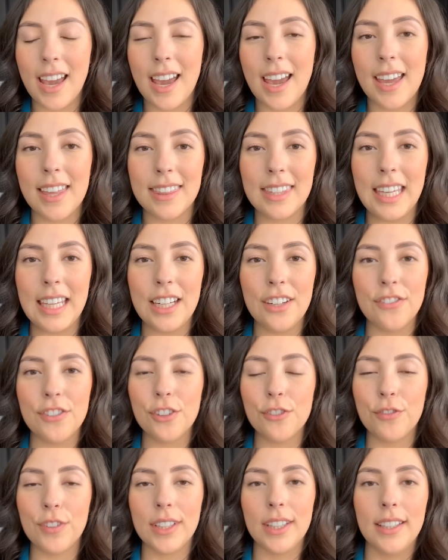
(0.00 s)
And then if
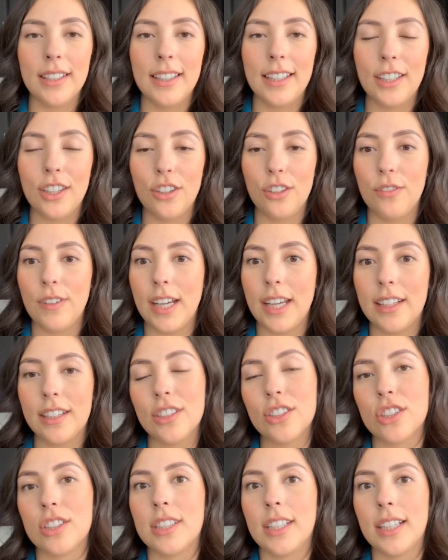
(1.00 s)
you feel like you've added
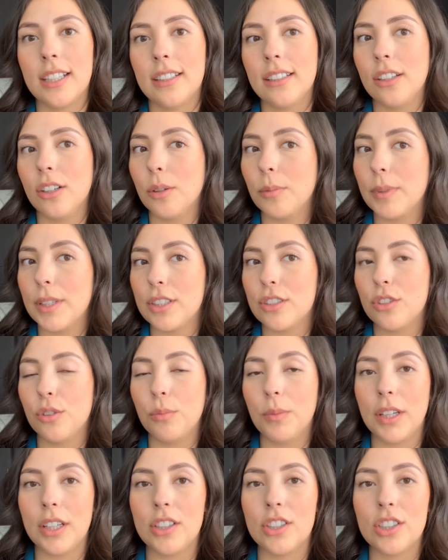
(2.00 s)
just like a little bit too
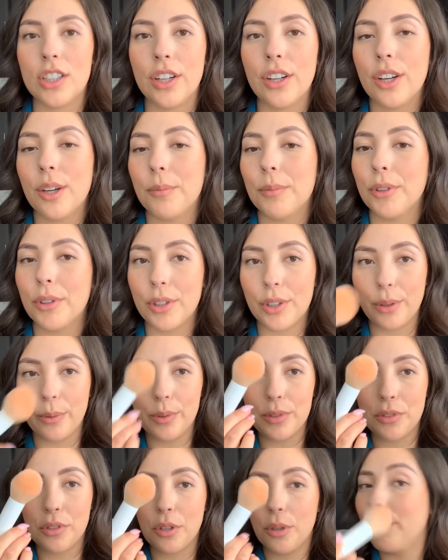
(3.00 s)
much, you could
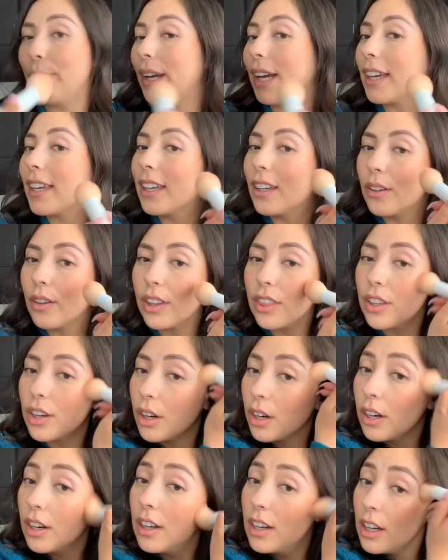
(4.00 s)
always go back in with
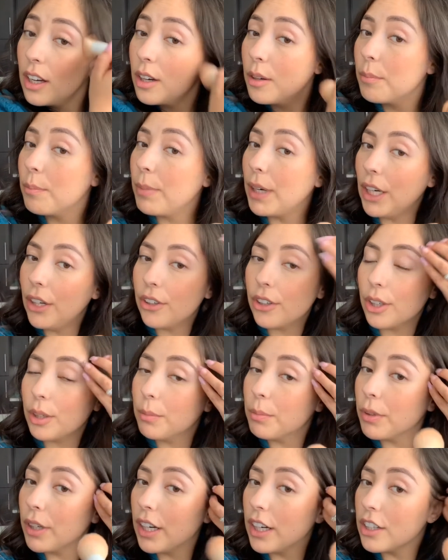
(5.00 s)
your powder
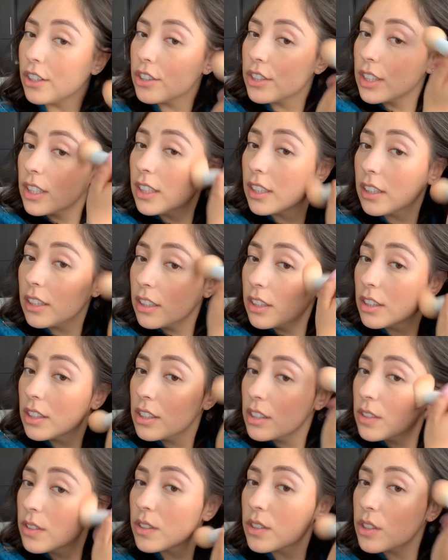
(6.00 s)
brush and
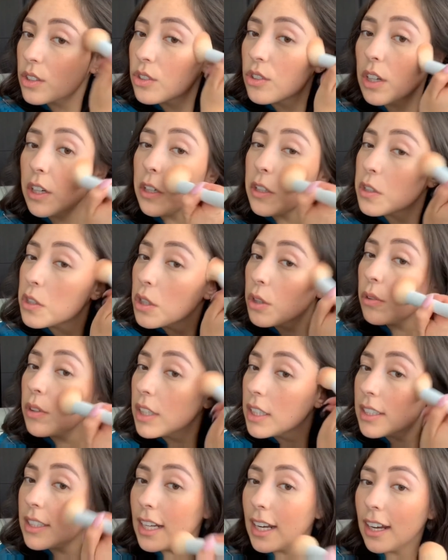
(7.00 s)
just try to tone
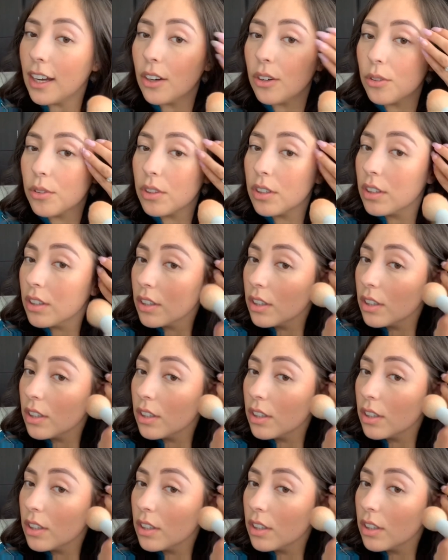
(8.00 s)
it down.